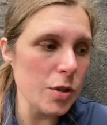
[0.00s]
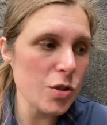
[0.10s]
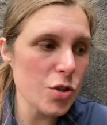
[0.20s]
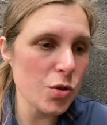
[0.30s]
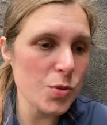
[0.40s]

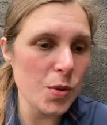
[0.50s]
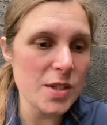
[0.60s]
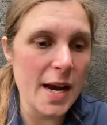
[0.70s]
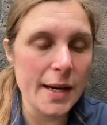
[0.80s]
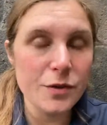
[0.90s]
Shows what's
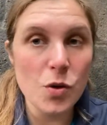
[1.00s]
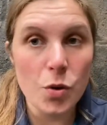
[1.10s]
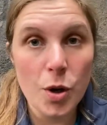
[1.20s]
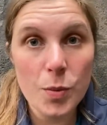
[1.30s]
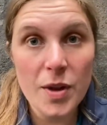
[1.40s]
kind of
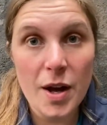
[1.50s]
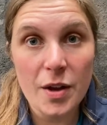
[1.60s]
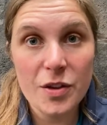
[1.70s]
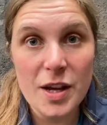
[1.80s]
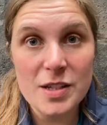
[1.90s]
going on with
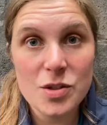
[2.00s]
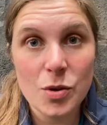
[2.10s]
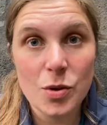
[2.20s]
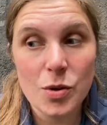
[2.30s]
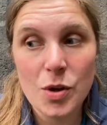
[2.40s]
Arthur.
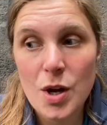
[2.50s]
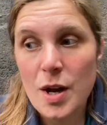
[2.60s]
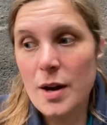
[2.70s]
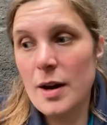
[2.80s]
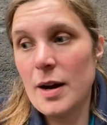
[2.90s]
So
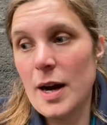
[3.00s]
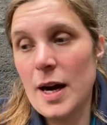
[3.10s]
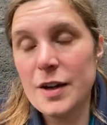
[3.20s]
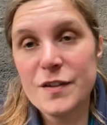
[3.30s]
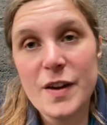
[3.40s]

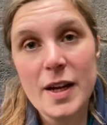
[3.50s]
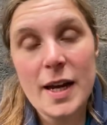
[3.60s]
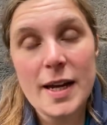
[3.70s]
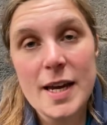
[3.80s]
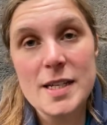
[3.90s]
I felt
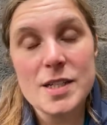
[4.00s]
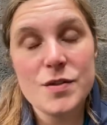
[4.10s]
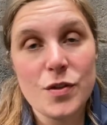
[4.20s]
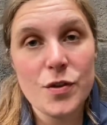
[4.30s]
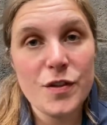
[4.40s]
like his
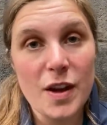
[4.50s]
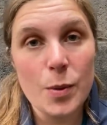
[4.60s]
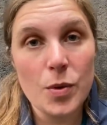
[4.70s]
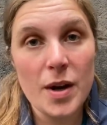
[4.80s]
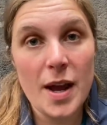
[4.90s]
front feet
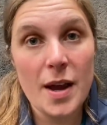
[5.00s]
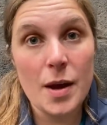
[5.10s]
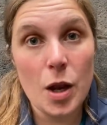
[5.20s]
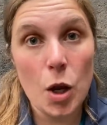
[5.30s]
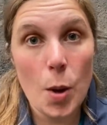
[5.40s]
were in
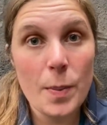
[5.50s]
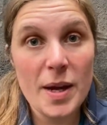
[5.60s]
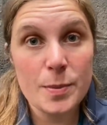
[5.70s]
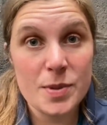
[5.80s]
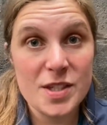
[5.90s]
a lot
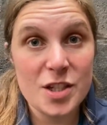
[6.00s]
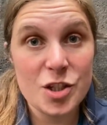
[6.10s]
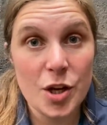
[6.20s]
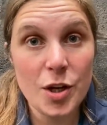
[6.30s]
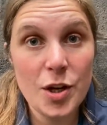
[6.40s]
better
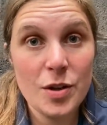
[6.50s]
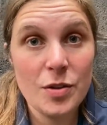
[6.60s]
position